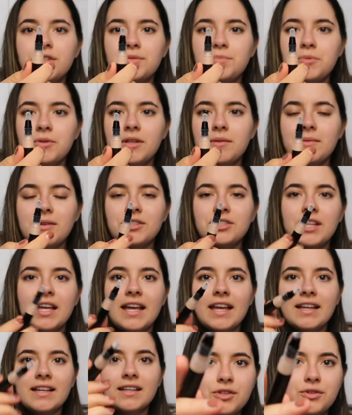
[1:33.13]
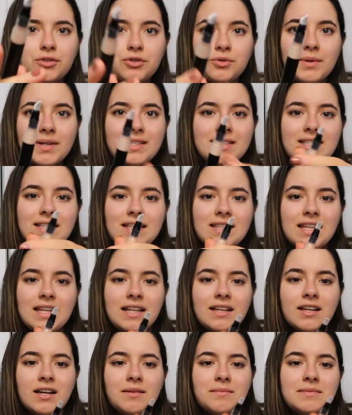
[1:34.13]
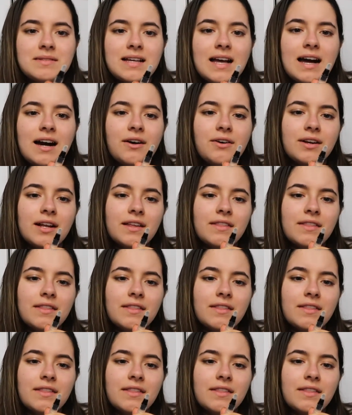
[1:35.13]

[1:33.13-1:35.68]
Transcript: it's pretty much like you twist it and then it comes out, I